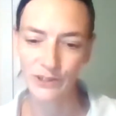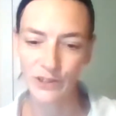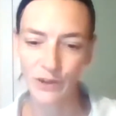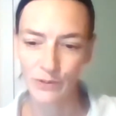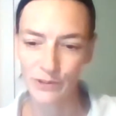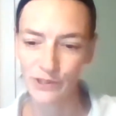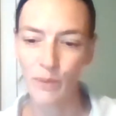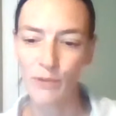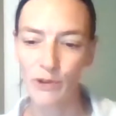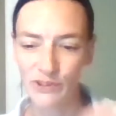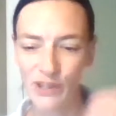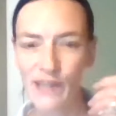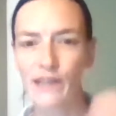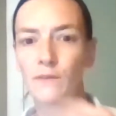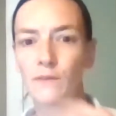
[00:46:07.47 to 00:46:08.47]
So it was almost
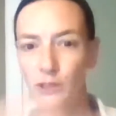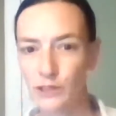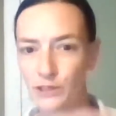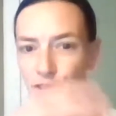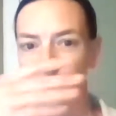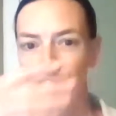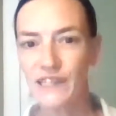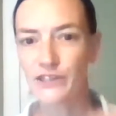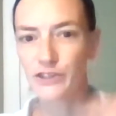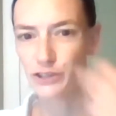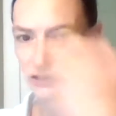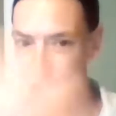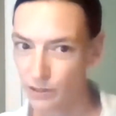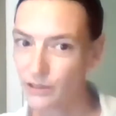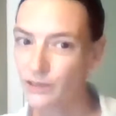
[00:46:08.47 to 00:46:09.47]
like a learn, teach,
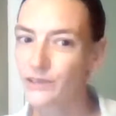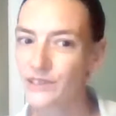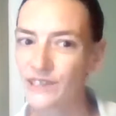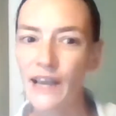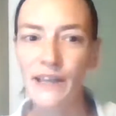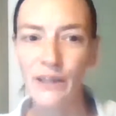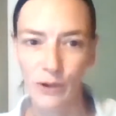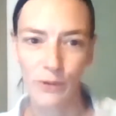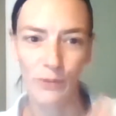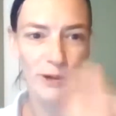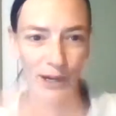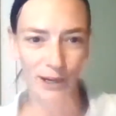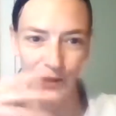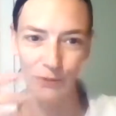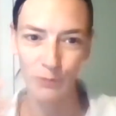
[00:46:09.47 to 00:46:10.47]
learn cycle
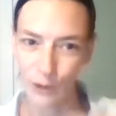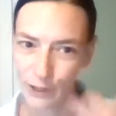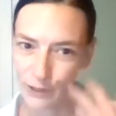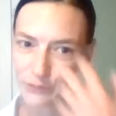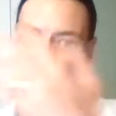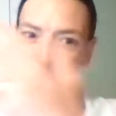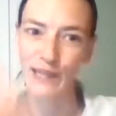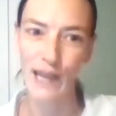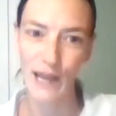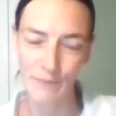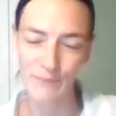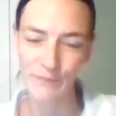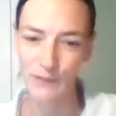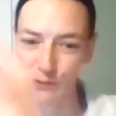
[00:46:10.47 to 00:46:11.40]
where you worked with them,